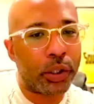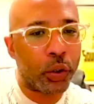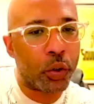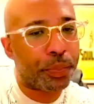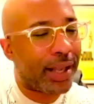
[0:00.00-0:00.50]

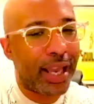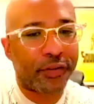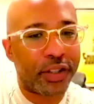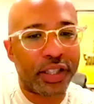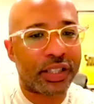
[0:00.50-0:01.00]
little plan
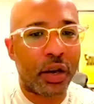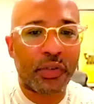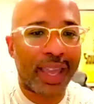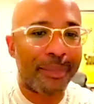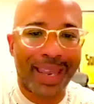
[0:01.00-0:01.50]
for yourself.
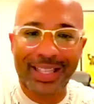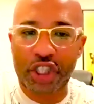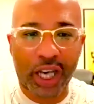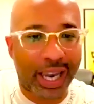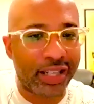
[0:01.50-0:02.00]
It may
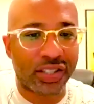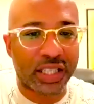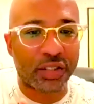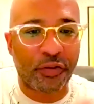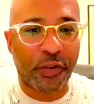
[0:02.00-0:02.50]
change.
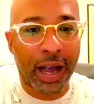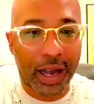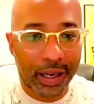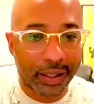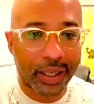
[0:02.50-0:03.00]
That's
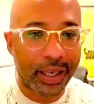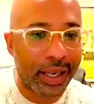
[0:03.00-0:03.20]
fine.